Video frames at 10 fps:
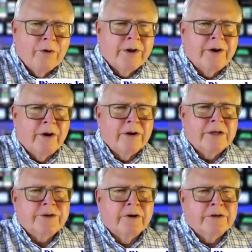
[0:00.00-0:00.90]
can our
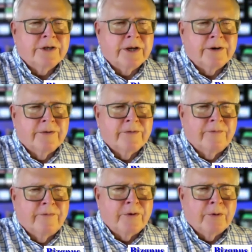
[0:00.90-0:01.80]
listeners and
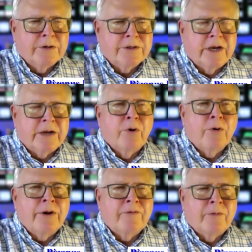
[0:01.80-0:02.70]
viewers get more
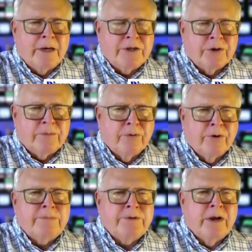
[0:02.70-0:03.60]
information?
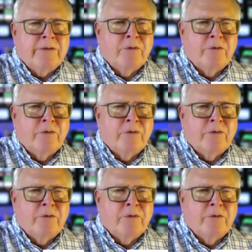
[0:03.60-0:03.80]
Perhaps you have